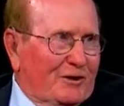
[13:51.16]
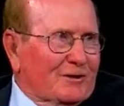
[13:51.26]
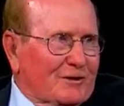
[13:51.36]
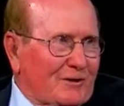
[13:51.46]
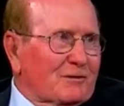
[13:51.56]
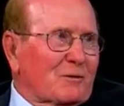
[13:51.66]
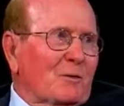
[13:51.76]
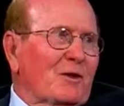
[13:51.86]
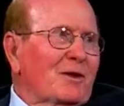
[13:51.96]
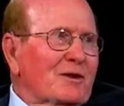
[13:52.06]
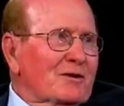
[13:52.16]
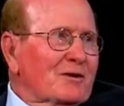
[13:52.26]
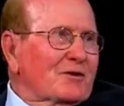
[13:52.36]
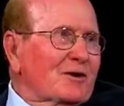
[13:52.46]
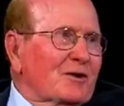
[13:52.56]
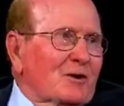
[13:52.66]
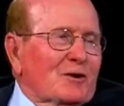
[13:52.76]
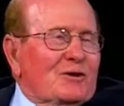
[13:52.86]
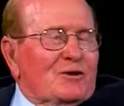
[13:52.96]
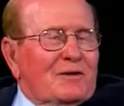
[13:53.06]
uncomfortable, to say the
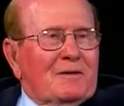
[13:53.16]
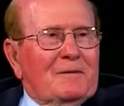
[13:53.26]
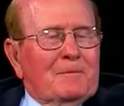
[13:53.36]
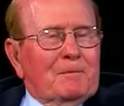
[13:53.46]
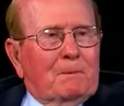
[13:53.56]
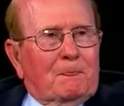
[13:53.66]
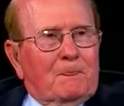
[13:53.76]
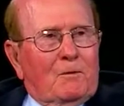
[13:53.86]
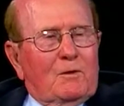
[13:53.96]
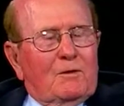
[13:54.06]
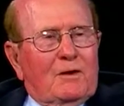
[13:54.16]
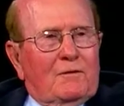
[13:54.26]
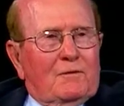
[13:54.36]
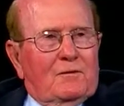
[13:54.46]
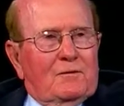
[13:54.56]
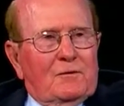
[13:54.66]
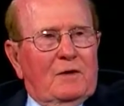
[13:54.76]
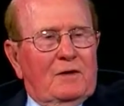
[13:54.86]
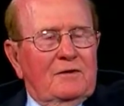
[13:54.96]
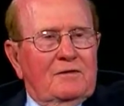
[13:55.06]
least. So we were there for a few
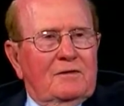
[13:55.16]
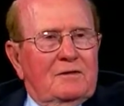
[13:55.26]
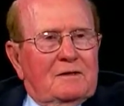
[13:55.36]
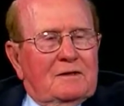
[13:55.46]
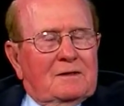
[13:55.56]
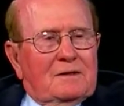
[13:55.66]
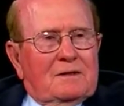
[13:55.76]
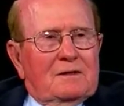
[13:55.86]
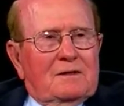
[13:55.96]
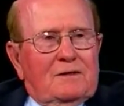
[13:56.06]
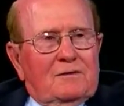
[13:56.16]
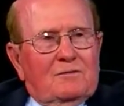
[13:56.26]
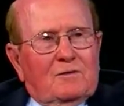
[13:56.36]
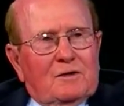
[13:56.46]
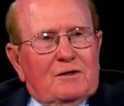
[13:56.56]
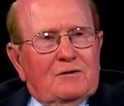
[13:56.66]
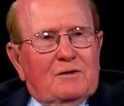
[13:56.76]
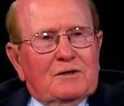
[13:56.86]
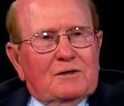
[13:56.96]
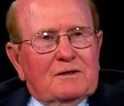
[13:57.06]
days, and one
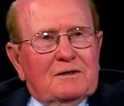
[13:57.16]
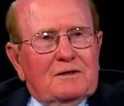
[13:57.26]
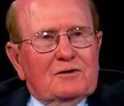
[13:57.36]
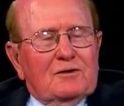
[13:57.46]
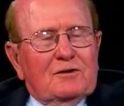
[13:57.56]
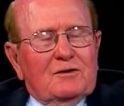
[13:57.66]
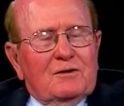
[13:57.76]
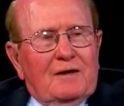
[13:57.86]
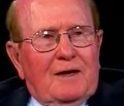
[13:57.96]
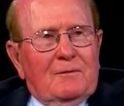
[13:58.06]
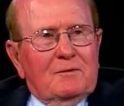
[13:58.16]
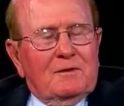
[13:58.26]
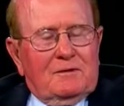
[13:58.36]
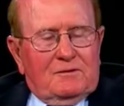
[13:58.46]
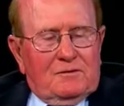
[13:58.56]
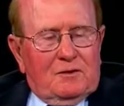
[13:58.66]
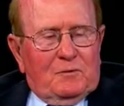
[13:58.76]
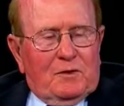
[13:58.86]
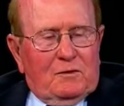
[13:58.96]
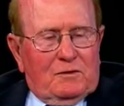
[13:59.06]
interesting incident that happened: the
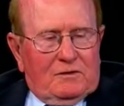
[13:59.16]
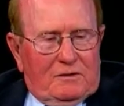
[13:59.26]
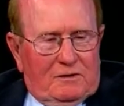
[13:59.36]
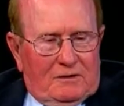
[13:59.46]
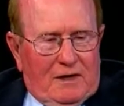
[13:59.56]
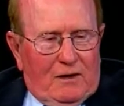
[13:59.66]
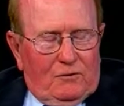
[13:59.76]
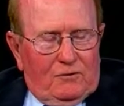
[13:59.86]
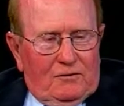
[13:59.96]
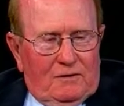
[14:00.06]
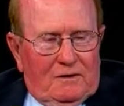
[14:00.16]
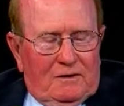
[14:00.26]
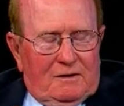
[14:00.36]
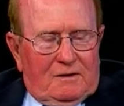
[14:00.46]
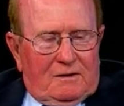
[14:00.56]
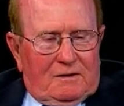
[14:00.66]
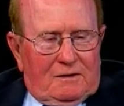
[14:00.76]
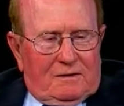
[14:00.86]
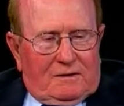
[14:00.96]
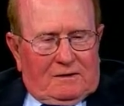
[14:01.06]
CP was in this house,
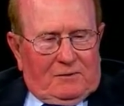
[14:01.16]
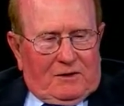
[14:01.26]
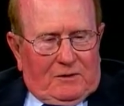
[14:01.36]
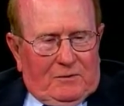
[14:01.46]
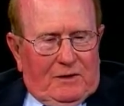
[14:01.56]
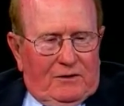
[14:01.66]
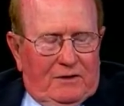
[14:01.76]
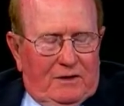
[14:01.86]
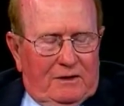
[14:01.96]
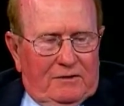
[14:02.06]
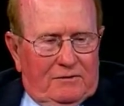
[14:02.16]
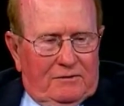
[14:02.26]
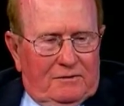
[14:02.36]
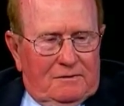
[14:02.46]
and the company commander had his